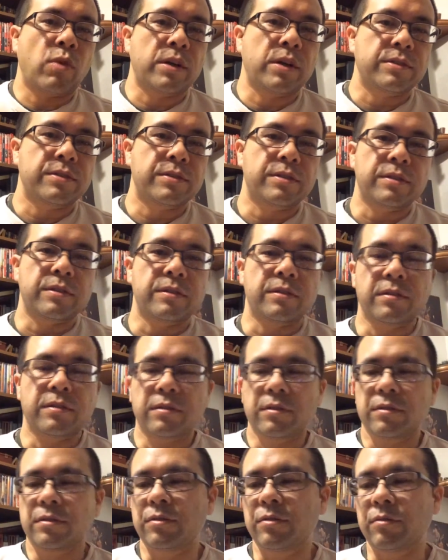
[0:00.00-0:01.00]
wants to,
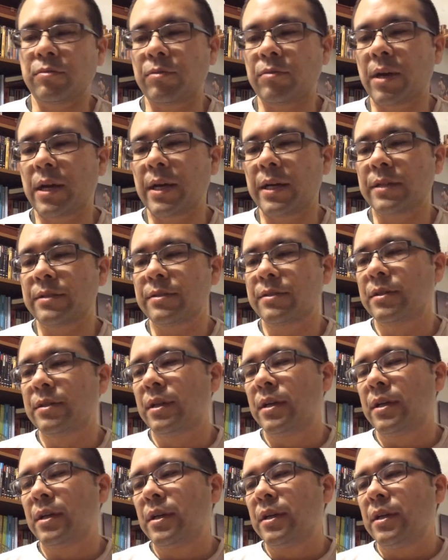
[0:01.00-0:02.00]
to rise.
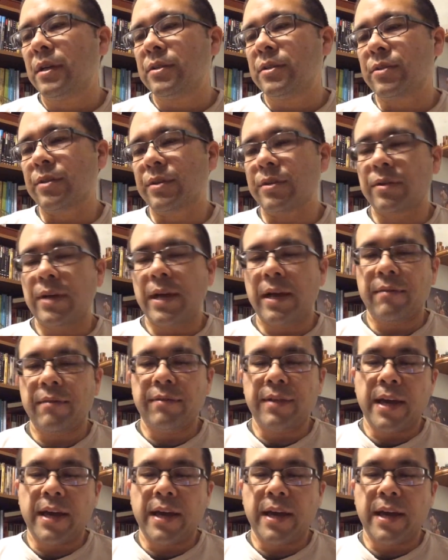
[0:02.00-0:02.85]
So it'll have